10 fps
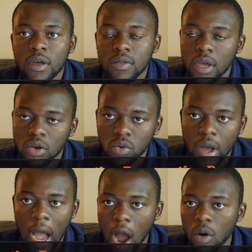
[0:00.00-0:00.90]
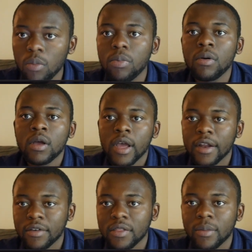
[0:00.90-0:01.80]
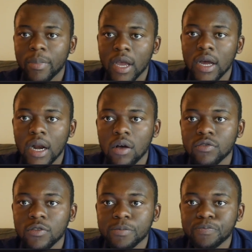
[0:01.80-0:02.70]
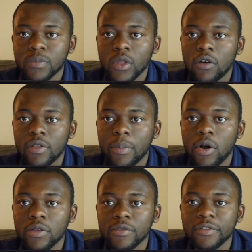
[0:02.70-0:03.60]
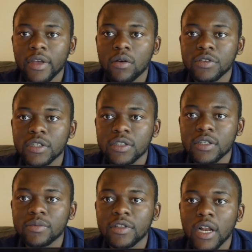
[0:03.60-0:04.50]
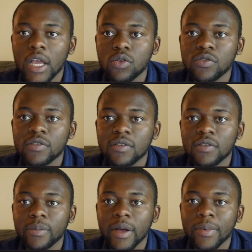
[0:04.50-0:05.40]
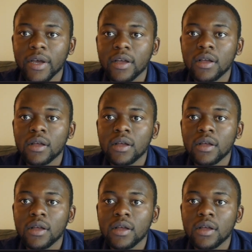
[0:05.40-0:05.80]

They do help and run the backgrounds of the point-of-sale systems that are used in Zimbabwe.